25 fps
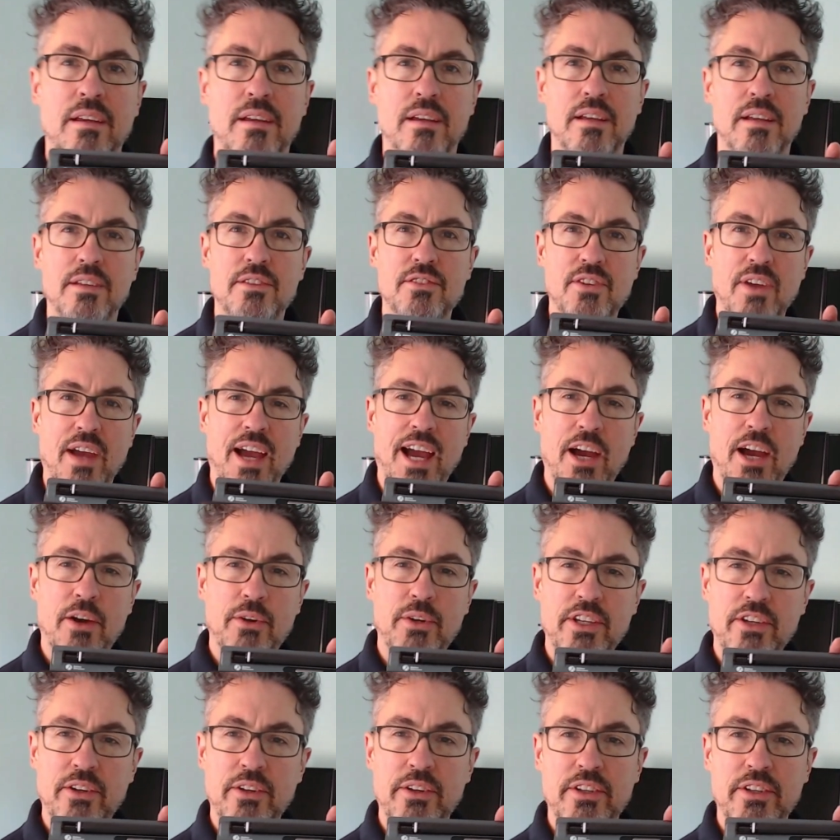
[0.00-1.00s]
So how do you
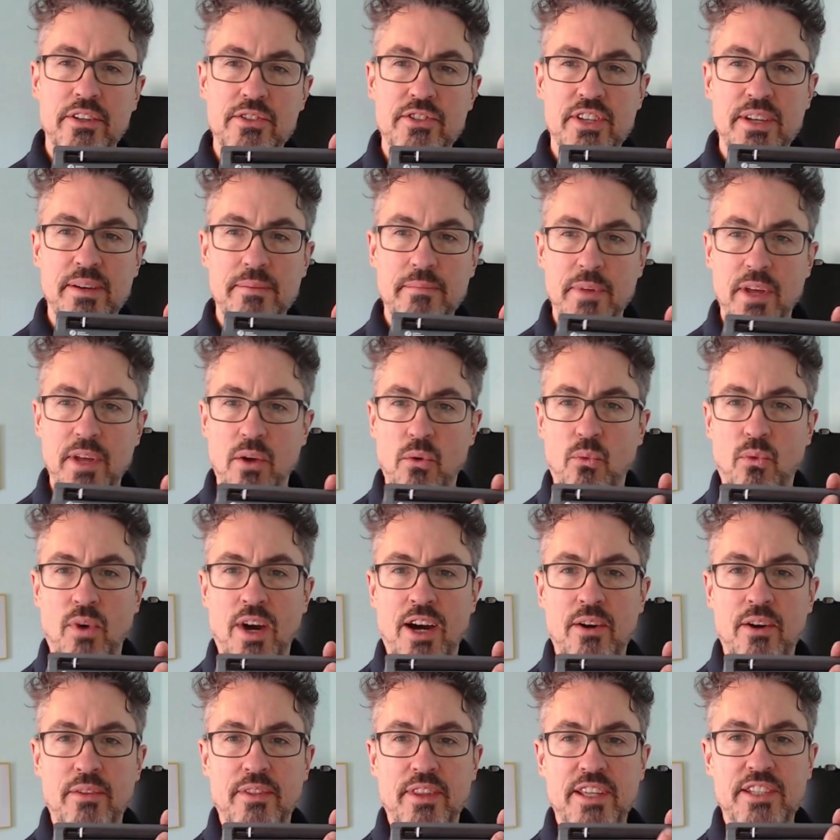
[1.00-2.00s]
use it? Well,
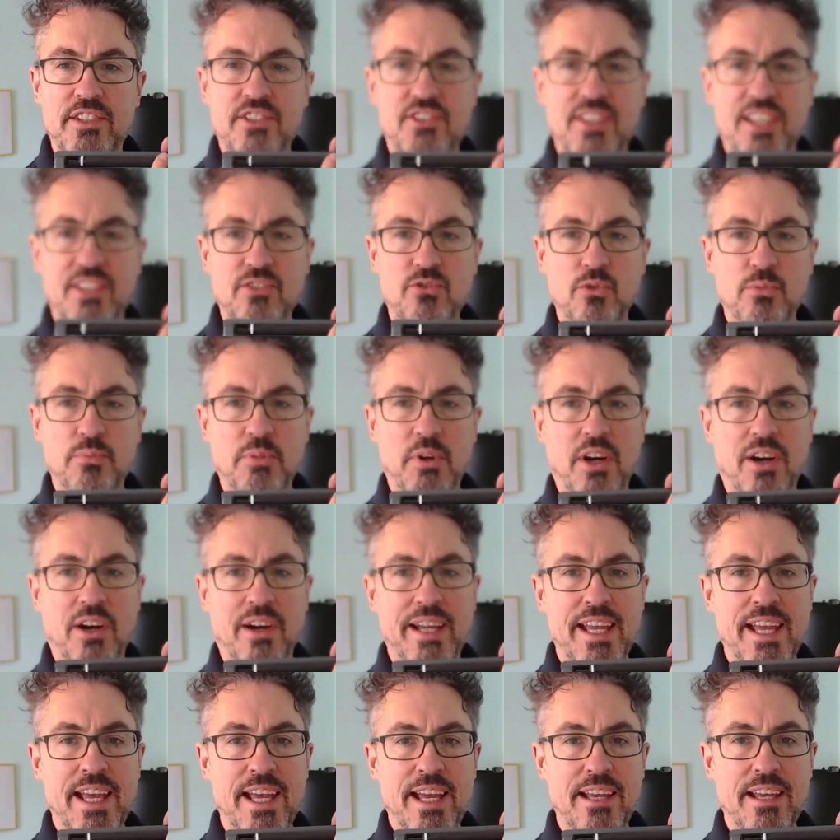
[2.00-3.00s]
this central bar
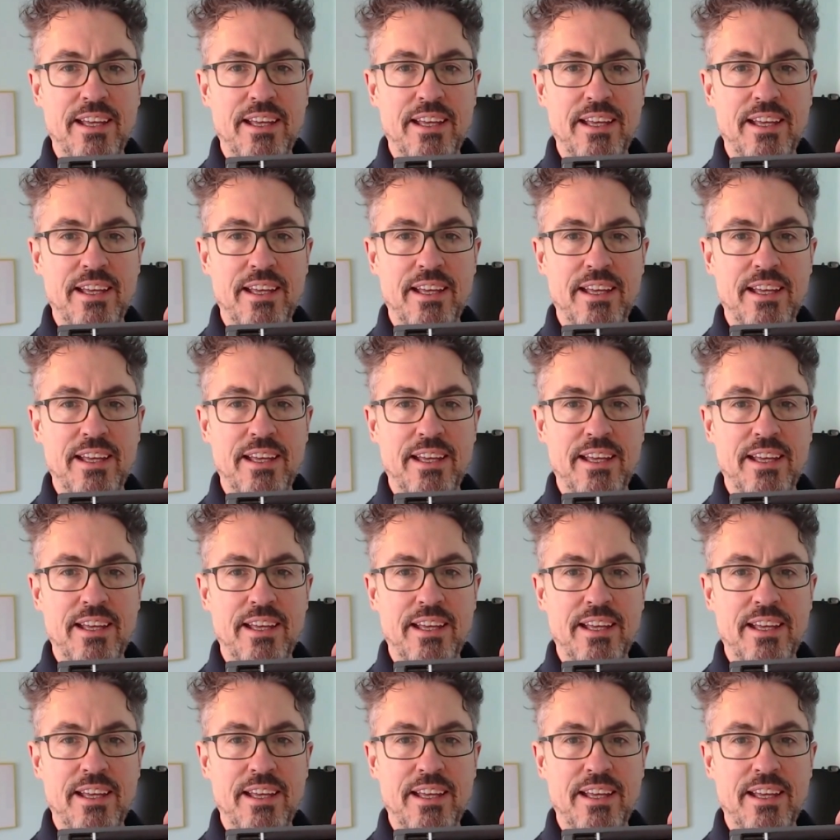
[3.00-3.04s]
here,